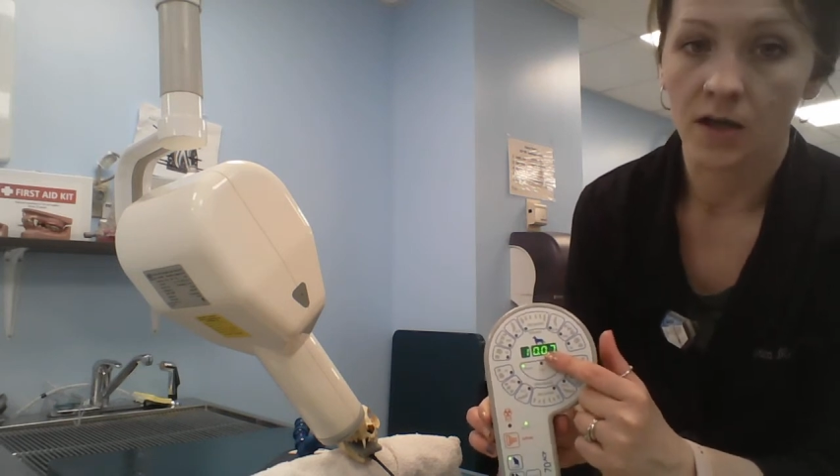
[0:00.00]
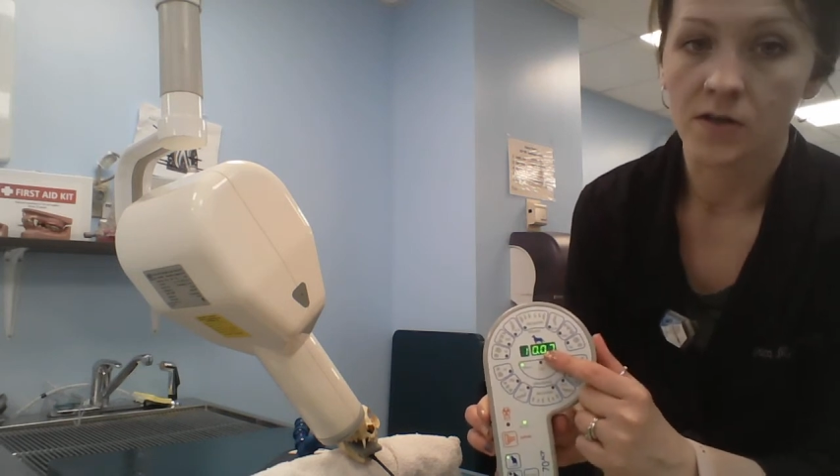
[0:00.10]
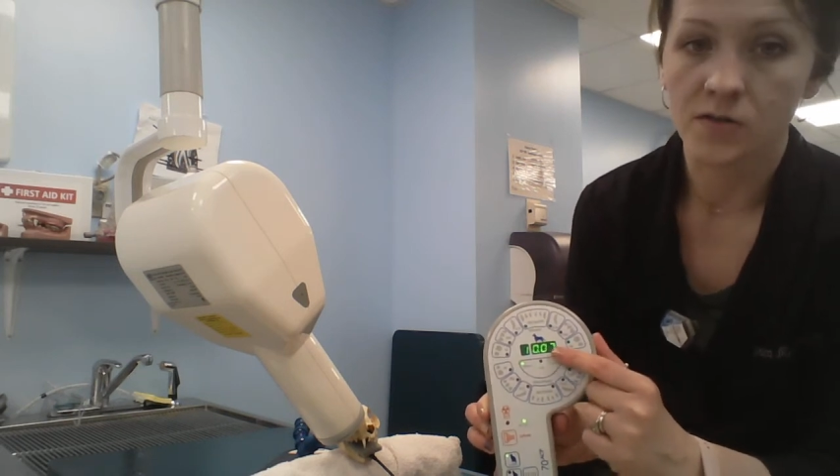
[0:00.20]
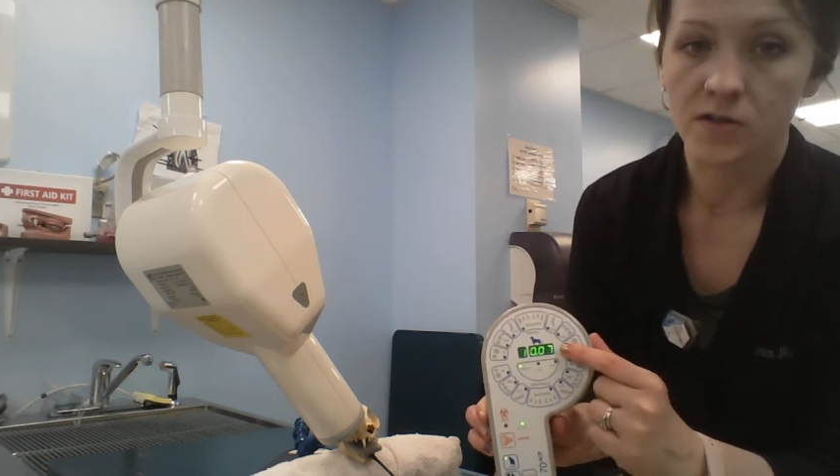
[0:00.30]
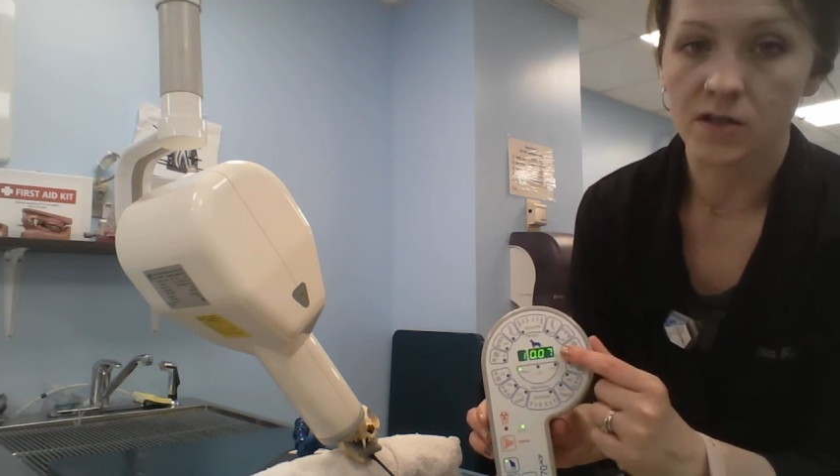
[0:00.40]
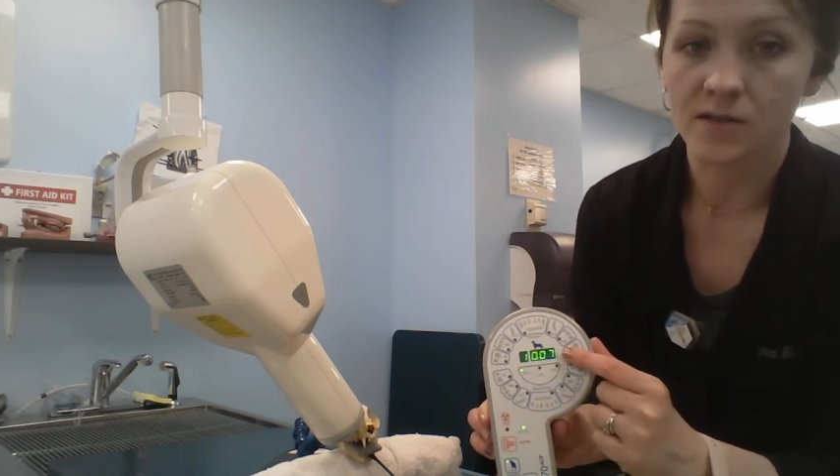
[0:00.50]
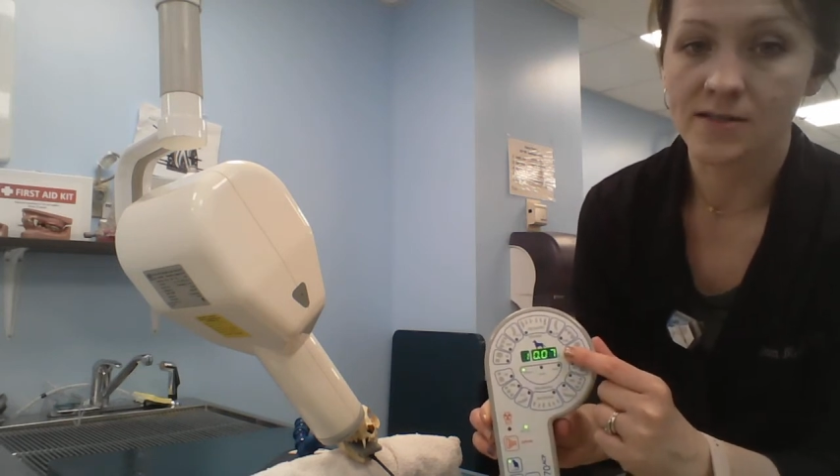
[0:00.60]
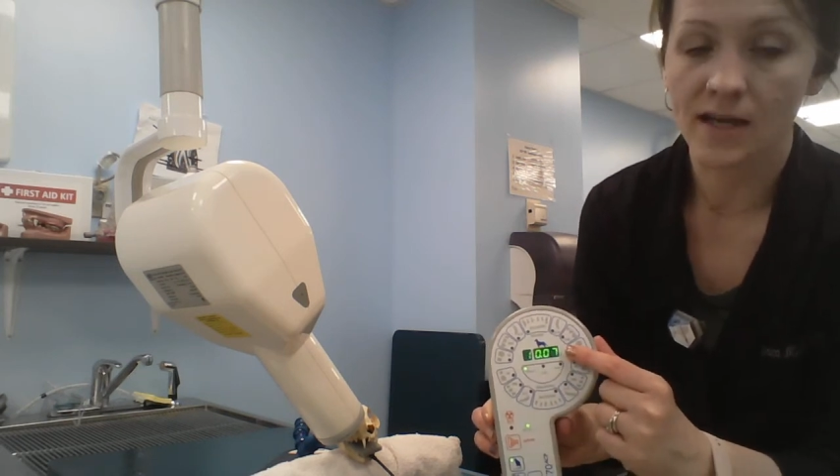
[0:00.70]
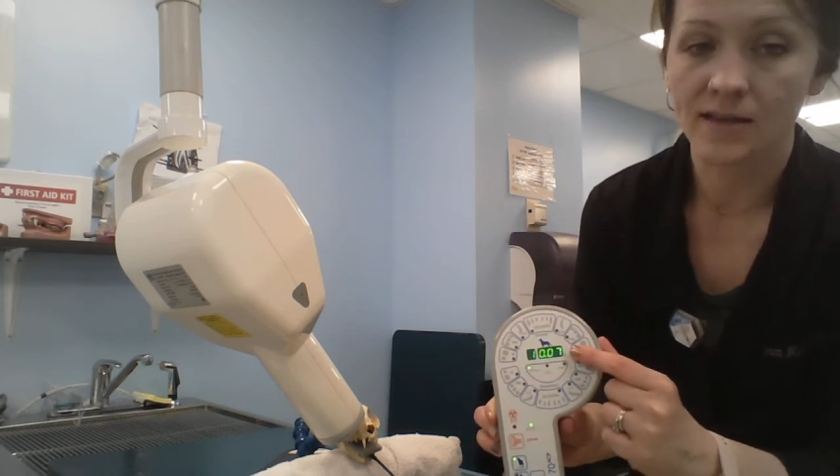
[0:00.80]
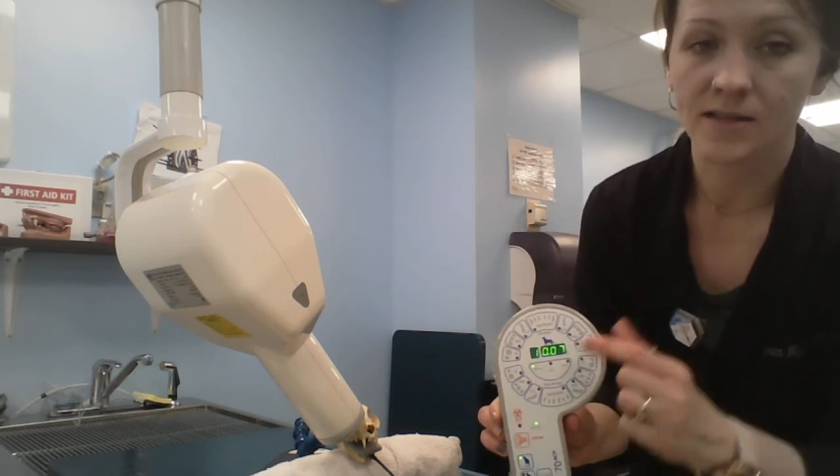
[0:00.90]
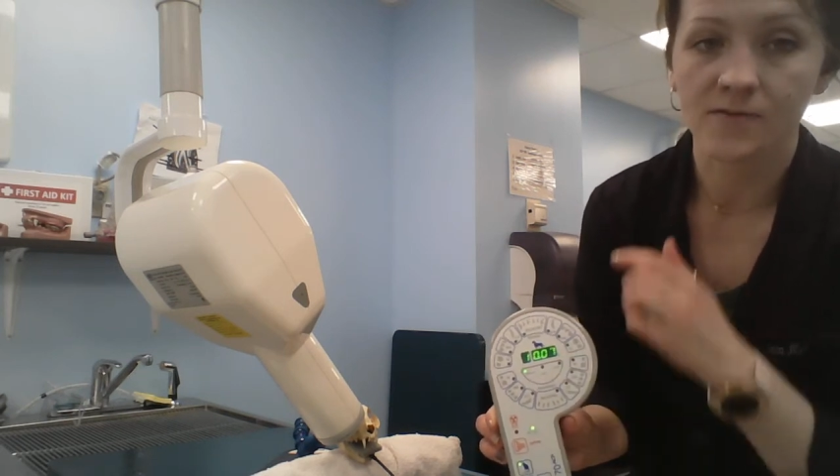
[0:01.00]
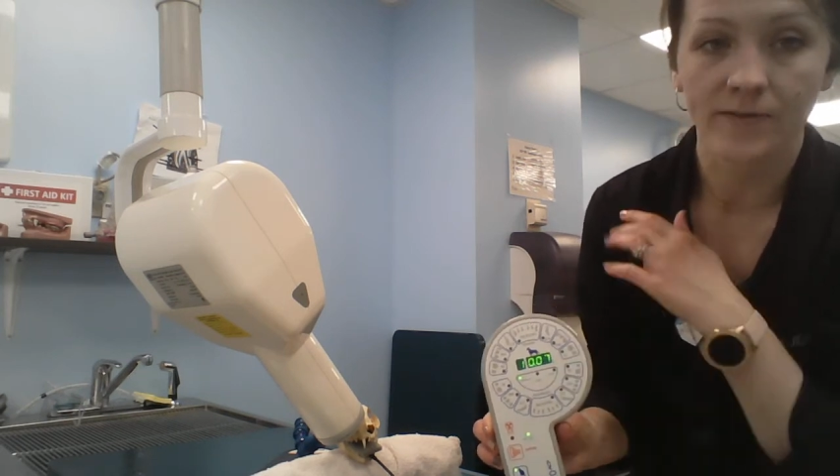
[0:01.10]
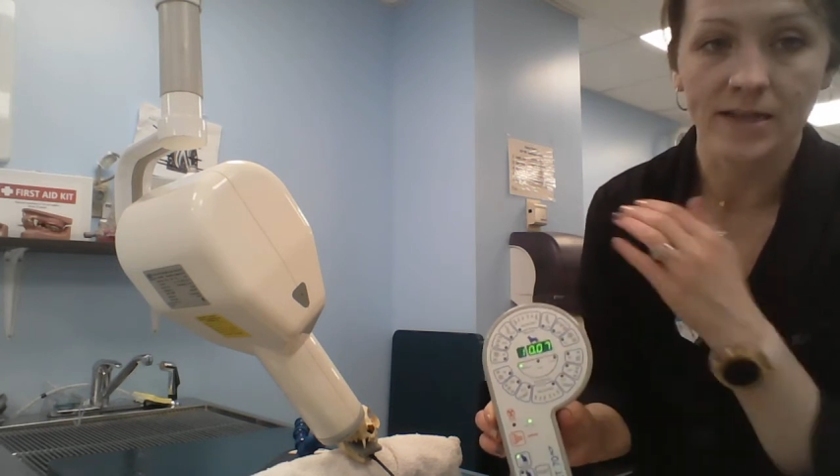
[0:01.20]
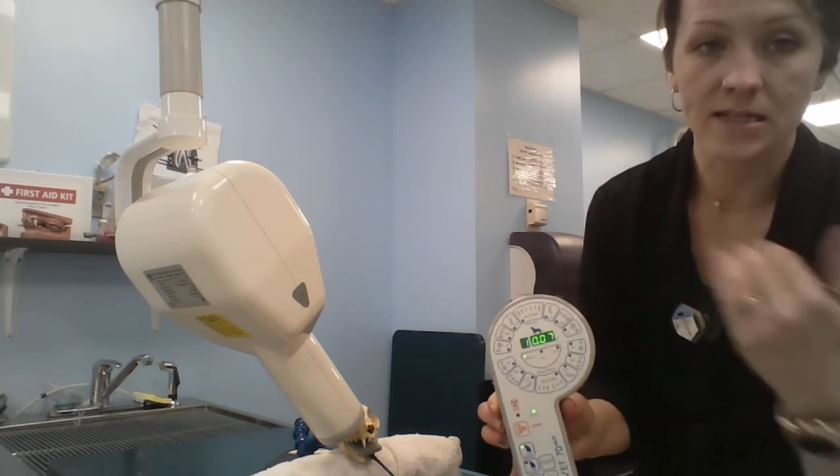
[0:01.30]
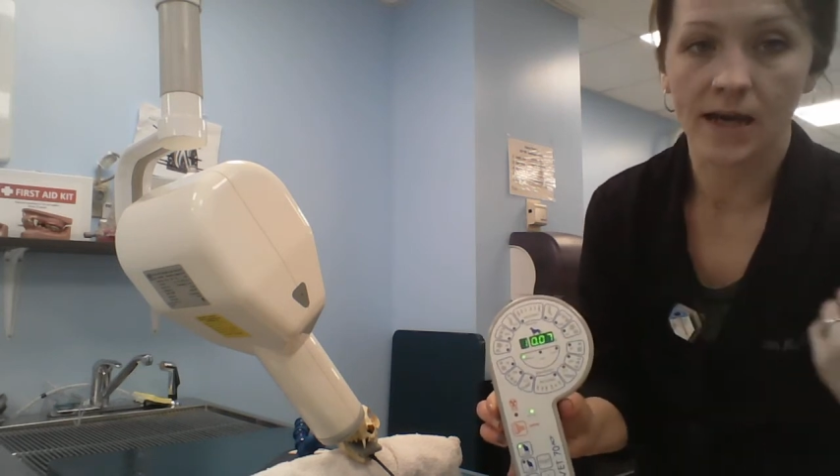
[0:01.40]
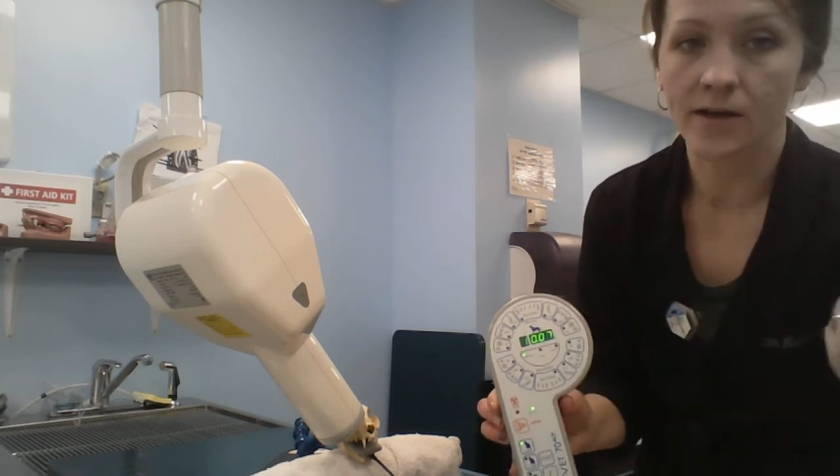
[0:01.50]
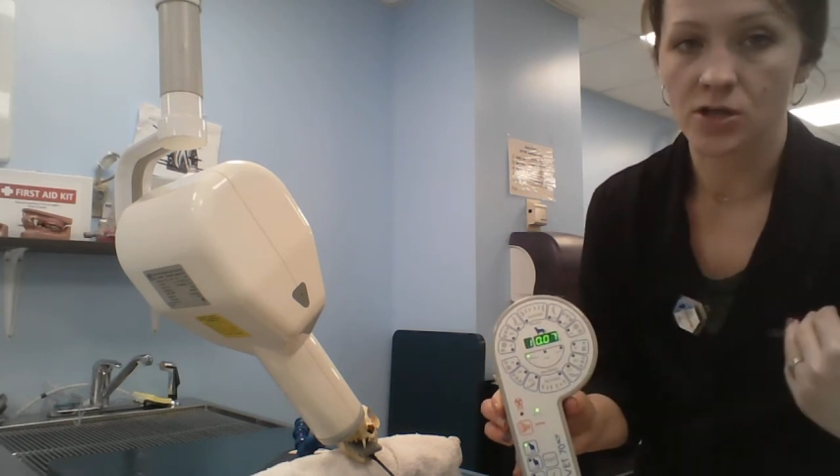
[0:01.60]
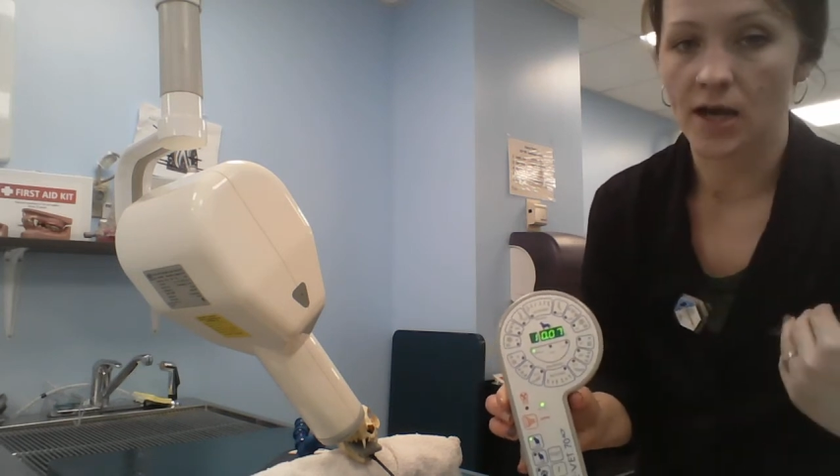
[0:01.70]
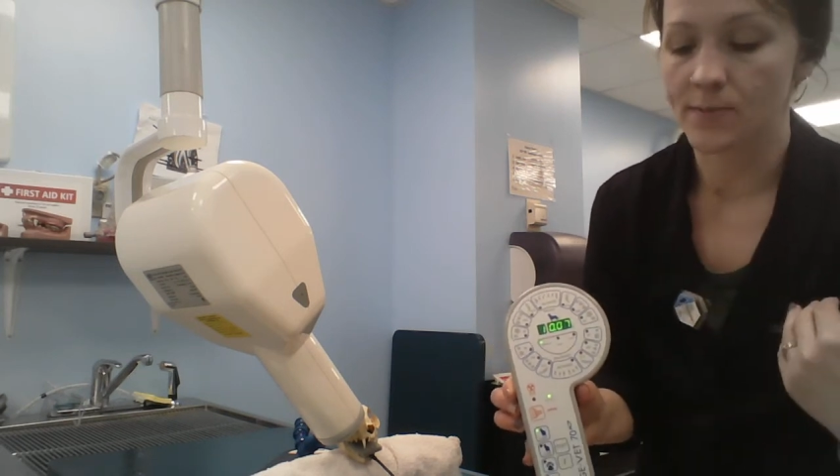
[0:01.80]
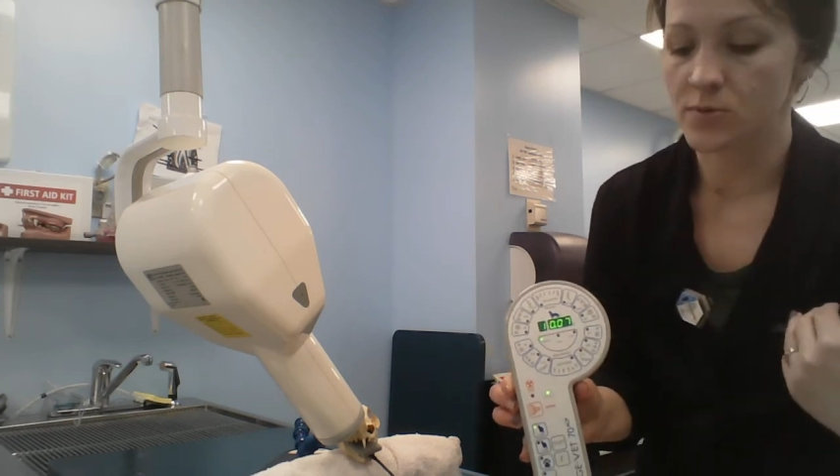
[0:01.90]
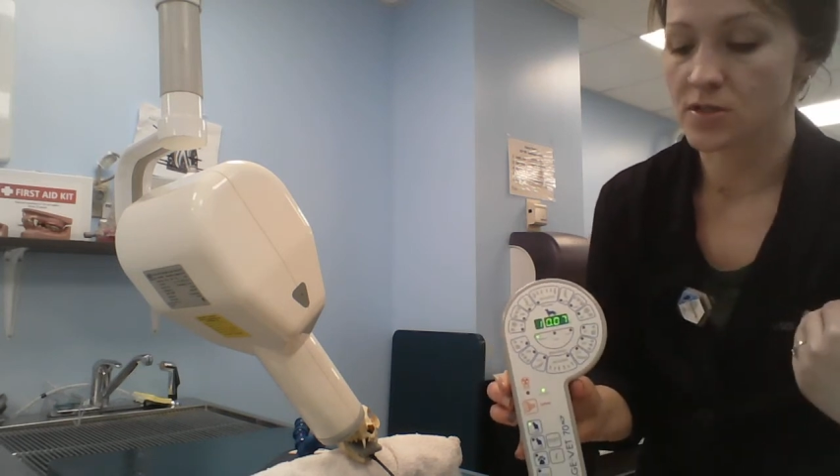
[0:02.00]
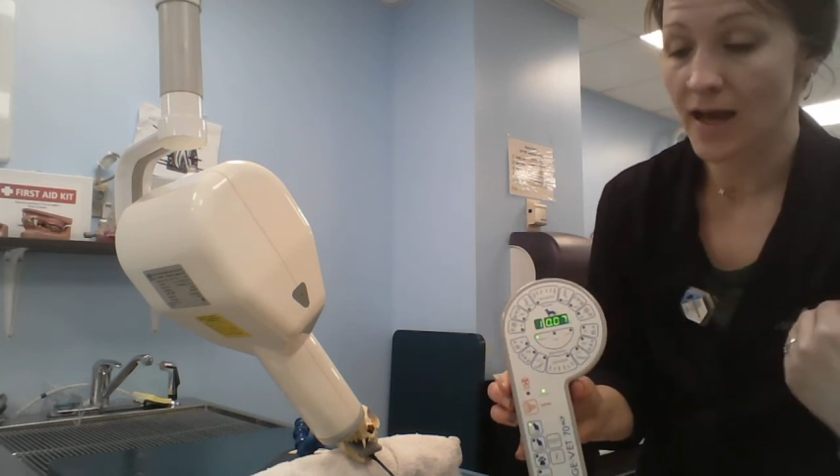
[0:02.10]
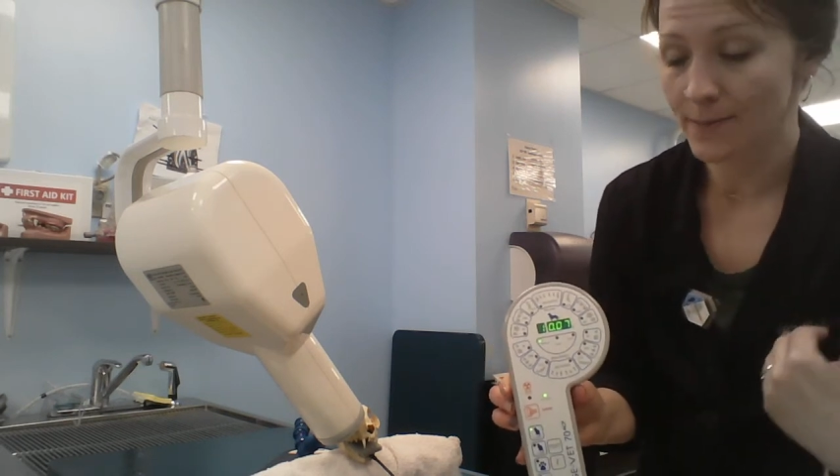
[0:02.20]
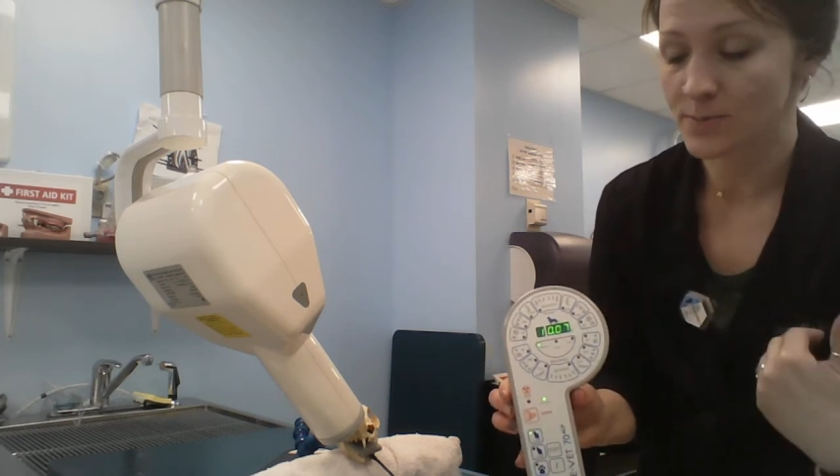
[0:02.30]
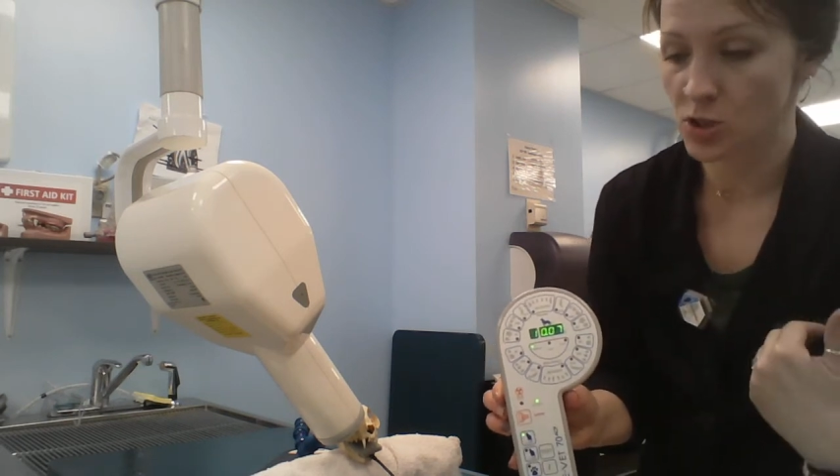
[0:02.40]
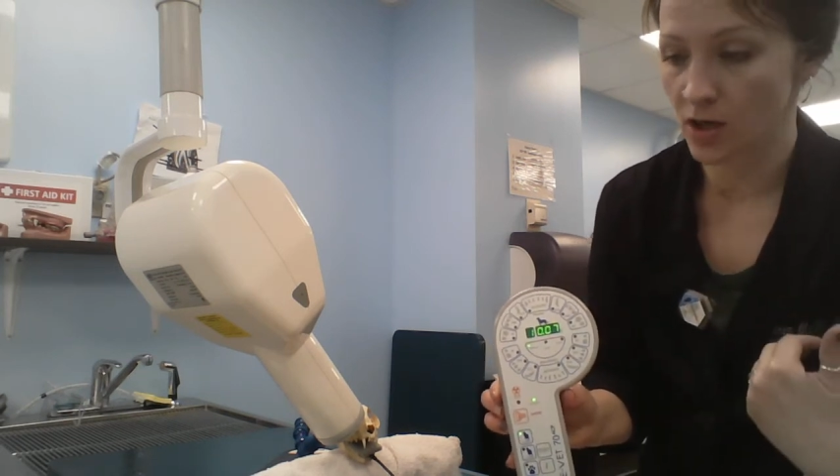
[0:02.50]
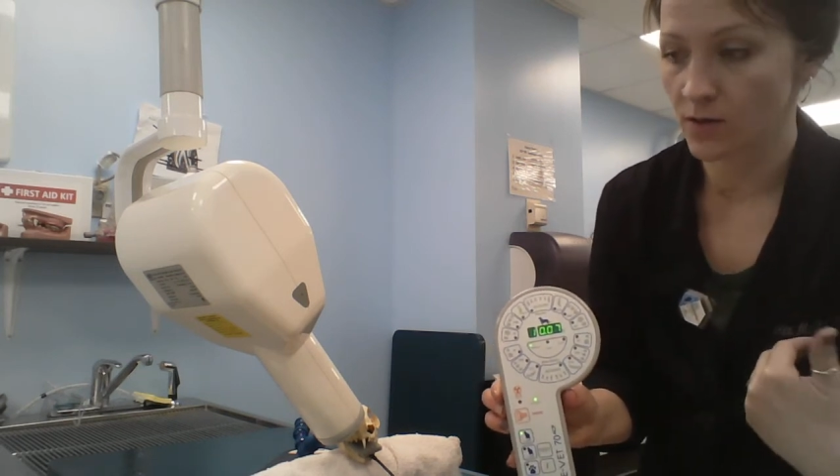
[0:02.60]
So it'll stay this for the entire top jaw.